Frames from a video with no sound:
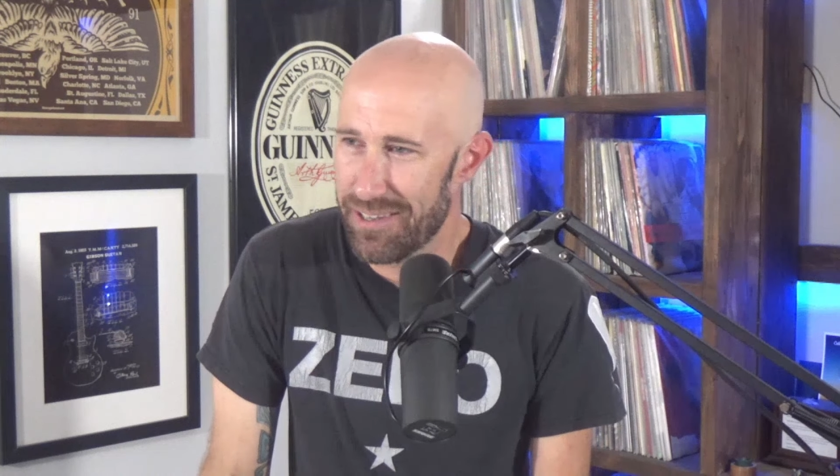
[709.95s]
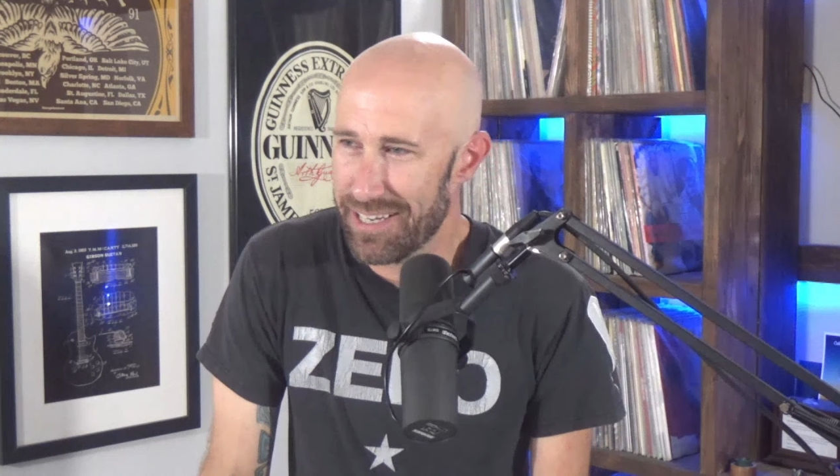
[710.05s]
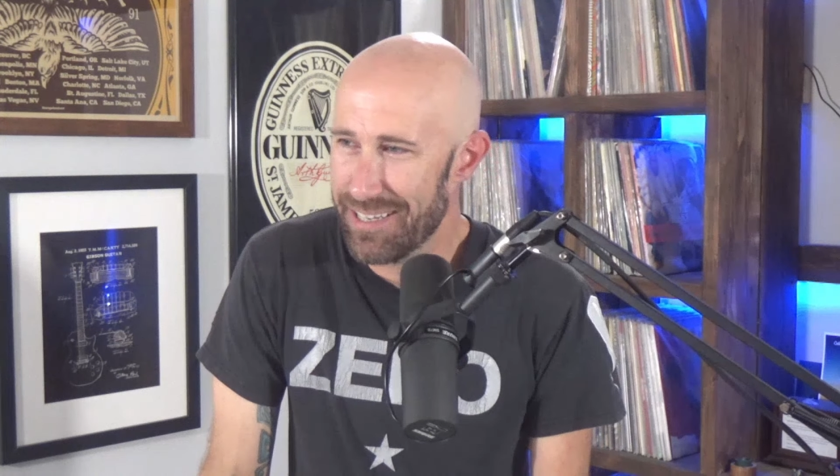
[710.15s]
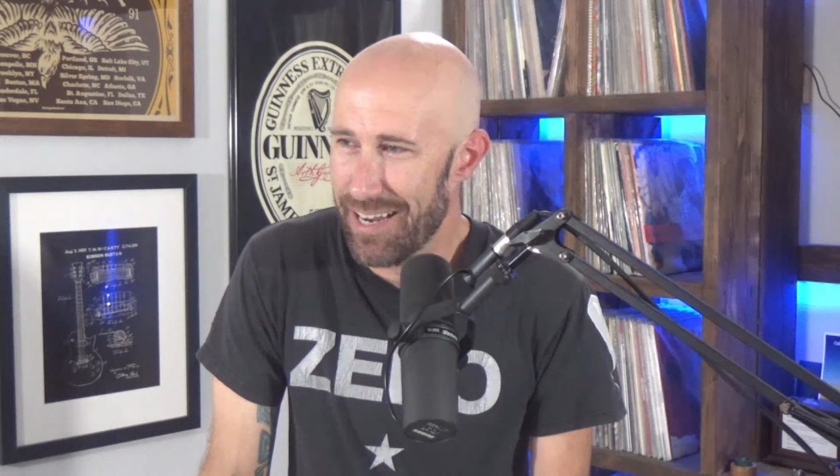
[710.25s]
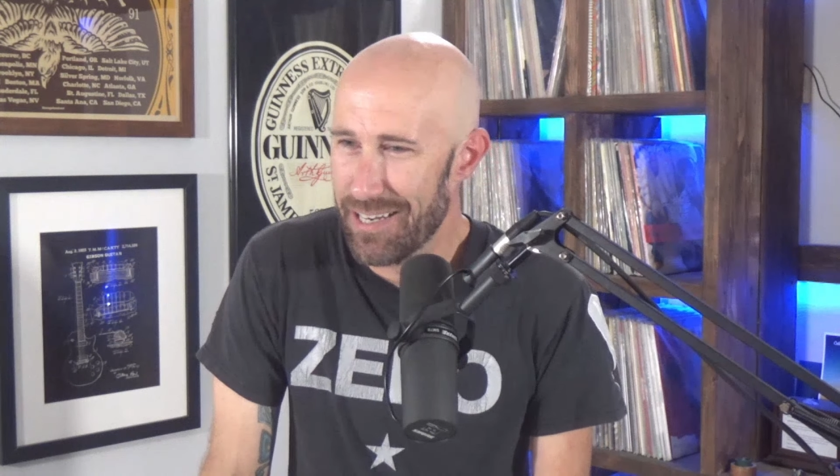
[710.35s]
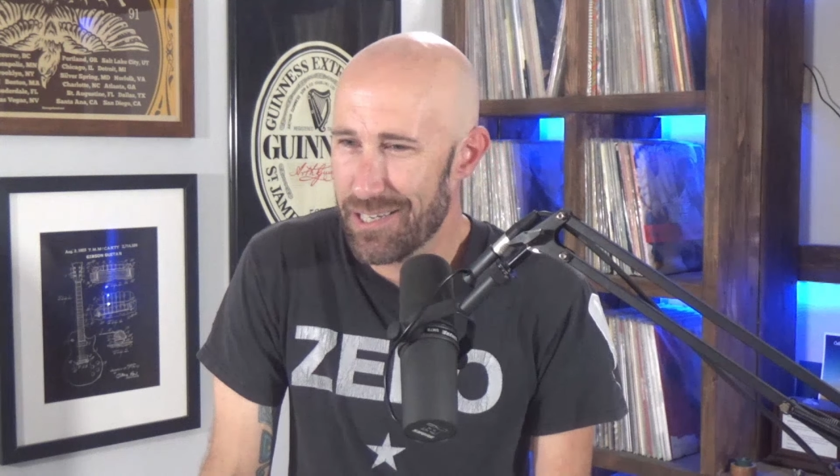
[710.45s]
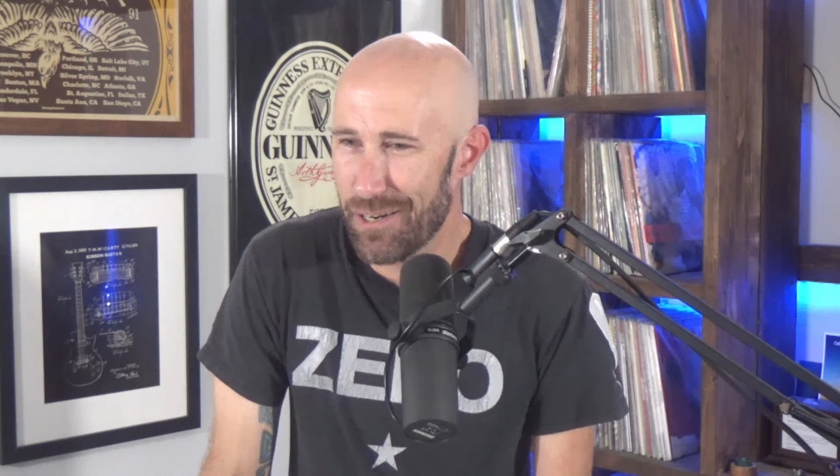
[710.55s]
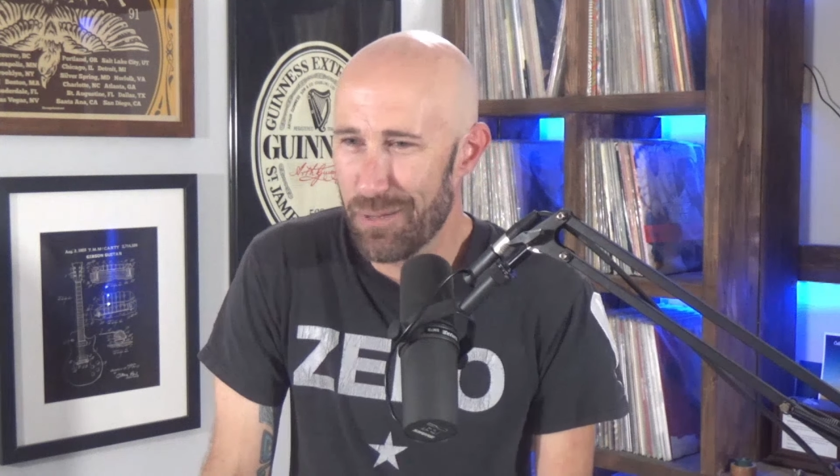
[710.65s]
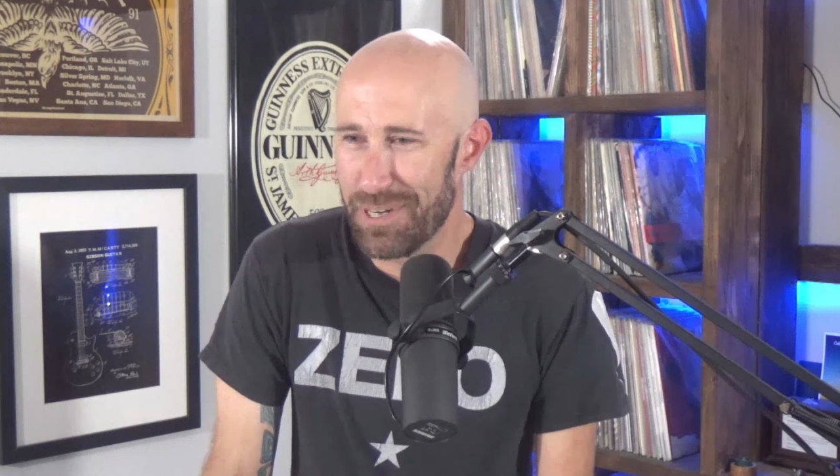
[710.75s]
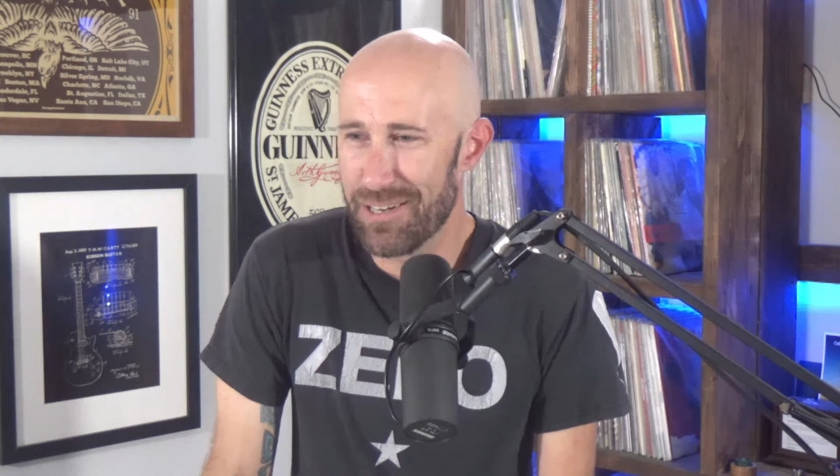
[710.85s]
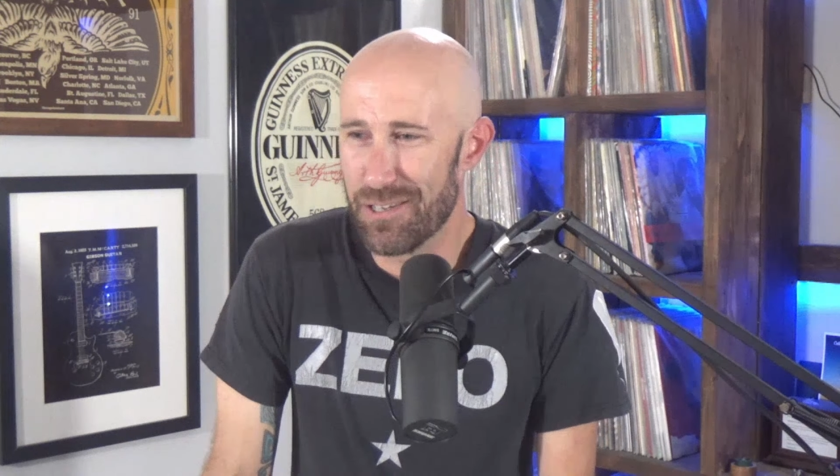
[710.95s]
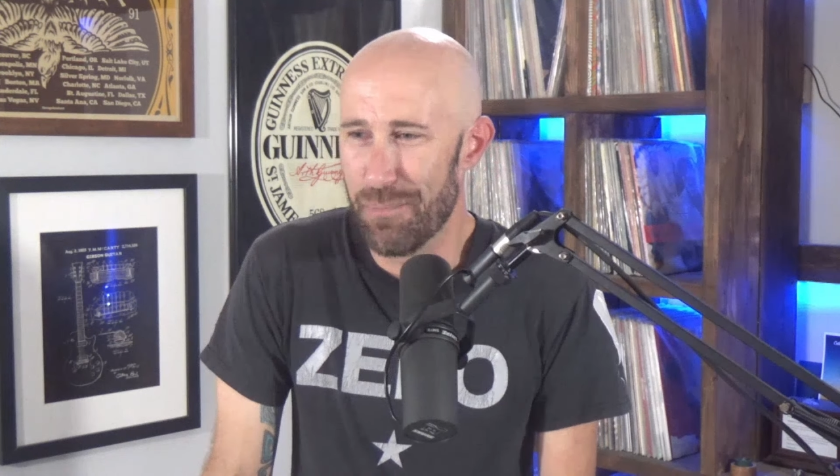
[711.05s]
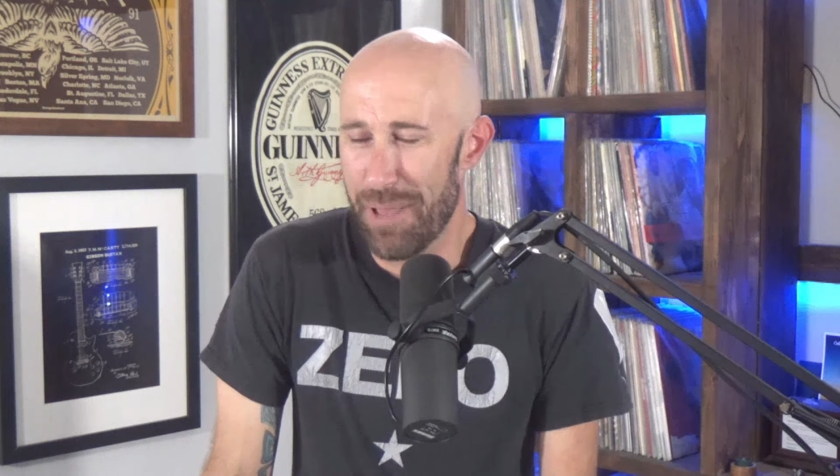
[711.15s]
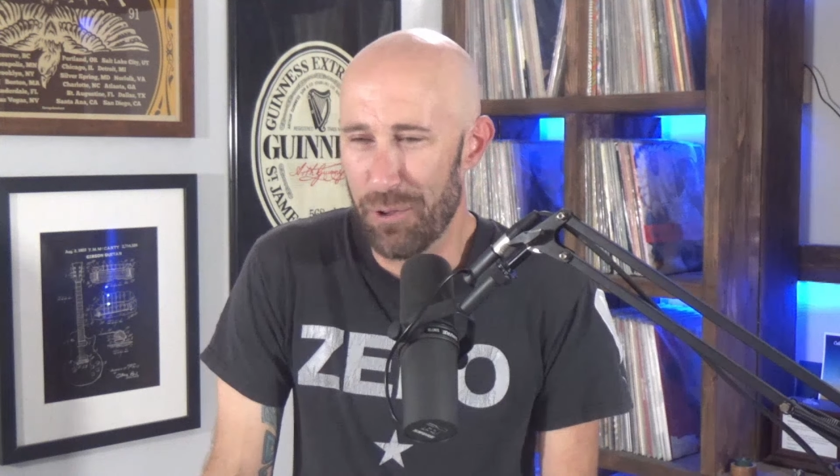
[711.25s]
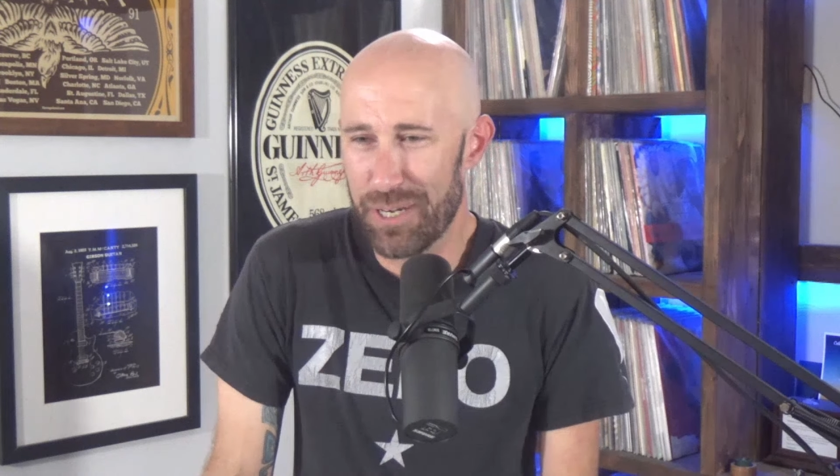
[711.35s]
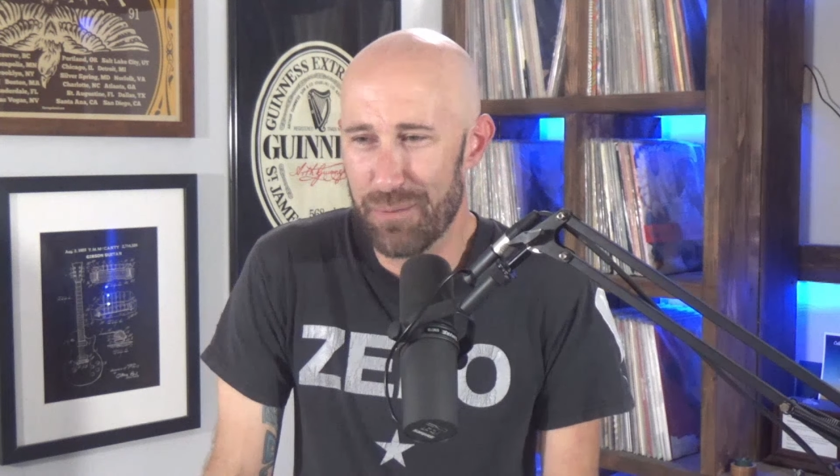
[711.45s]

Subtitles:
Like, not necessarily because of the melody,